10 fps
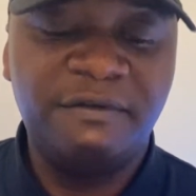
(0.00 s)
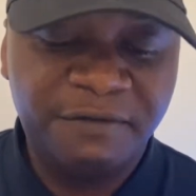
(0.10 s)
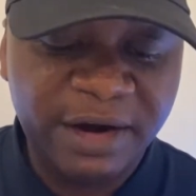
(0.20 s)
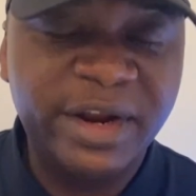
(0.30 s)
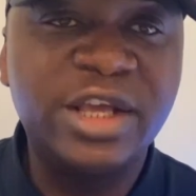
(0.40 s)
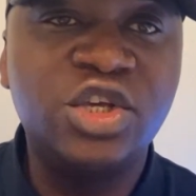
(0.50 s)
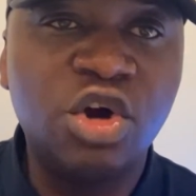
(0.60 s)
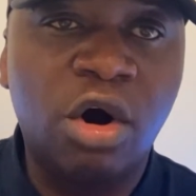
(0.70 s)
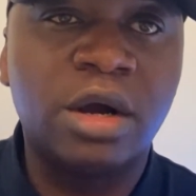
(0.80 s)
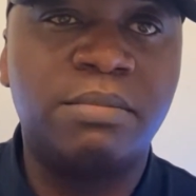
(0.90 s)
Very
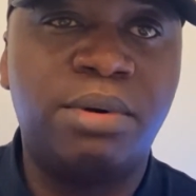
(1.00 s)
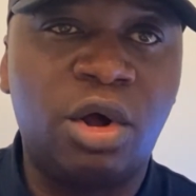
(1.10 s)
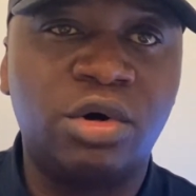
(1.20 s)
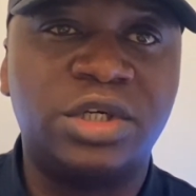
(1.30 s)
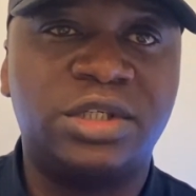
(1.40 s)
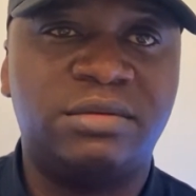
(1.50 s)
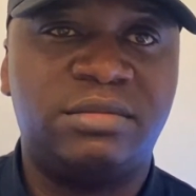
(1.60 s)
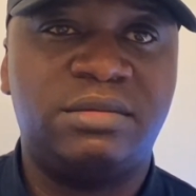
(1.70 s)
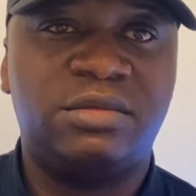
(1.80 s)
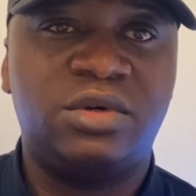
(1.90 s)
young blood
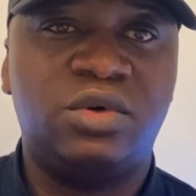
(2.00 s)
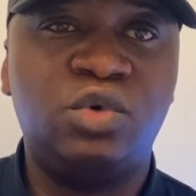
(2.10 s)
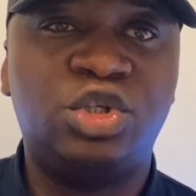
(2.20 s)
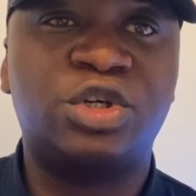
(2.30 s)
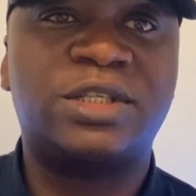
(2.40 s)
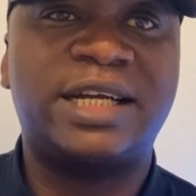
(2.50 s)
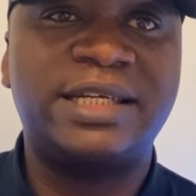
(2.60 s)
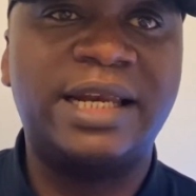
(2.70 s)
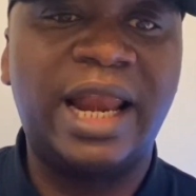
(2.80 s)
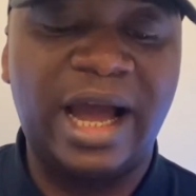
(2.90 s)
who just
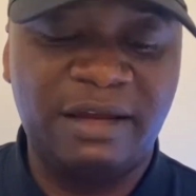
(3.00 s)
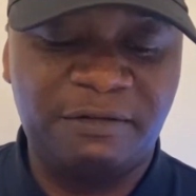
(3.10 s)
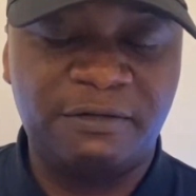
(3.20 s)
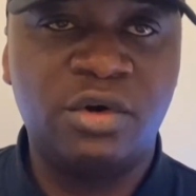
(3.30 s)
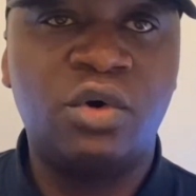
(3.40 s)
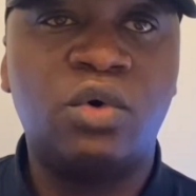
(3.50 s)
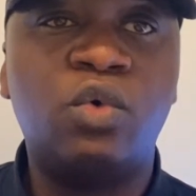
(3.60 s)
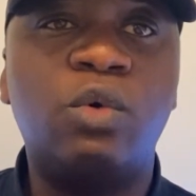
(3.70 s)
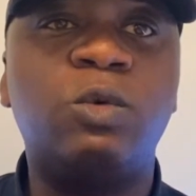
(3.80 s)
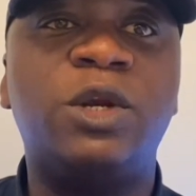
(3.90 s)
started life,
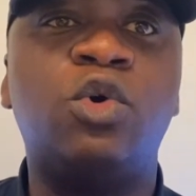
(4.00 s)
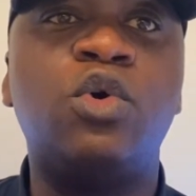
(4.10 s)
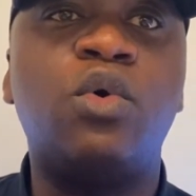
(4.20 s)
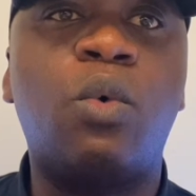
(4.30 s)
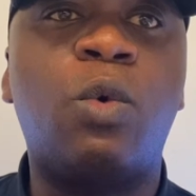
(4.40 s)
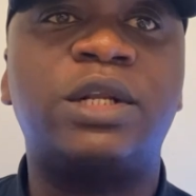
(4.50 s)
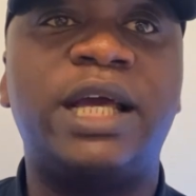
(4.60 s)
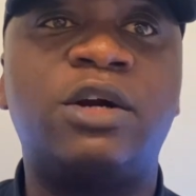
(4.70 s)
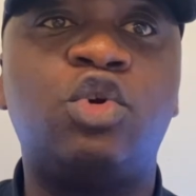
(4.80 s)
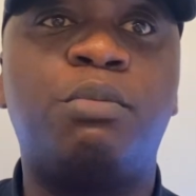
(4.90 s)
whom we don't know what
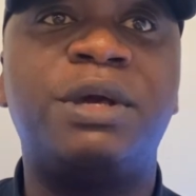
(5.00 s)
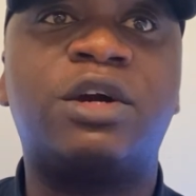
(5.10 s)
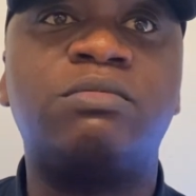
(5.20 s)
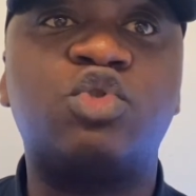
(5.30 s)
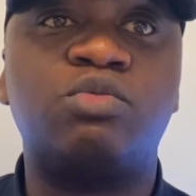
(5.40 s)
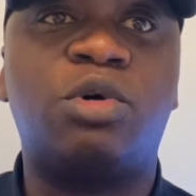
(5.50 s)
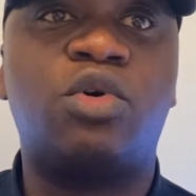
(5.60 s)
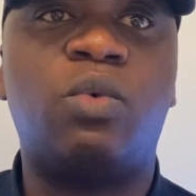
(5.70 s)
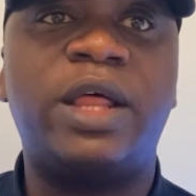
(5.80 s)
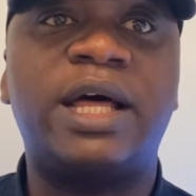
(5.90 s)
they're going to become
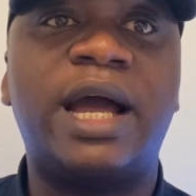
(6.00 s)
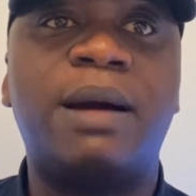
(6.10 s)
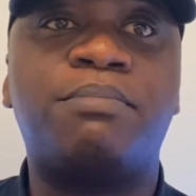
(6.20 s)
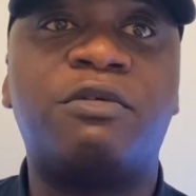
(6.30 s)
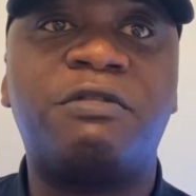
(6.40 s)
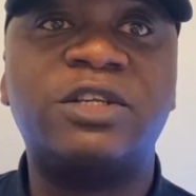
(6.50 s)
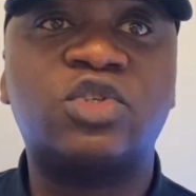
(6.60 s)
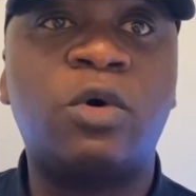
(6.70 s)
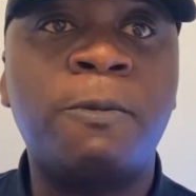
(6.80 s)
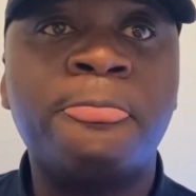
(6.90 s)
tomorrow, whether a
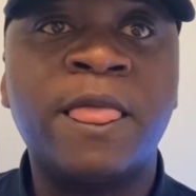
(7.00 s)
professor,